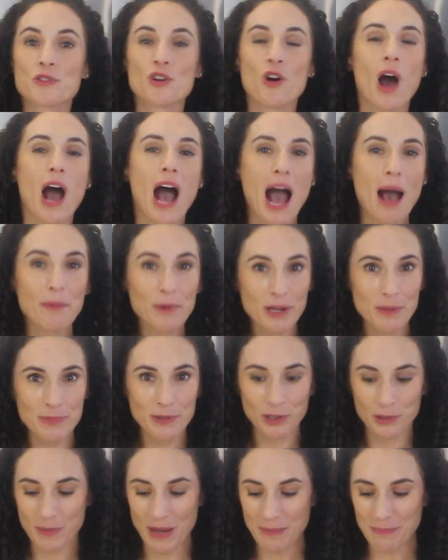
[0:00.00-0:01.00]
So I'm gonna
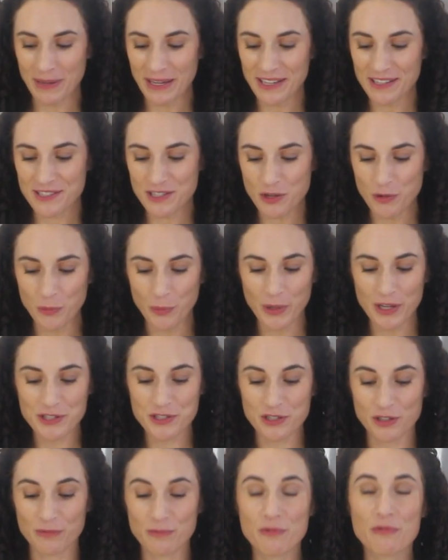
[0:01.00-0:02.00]
build my base with some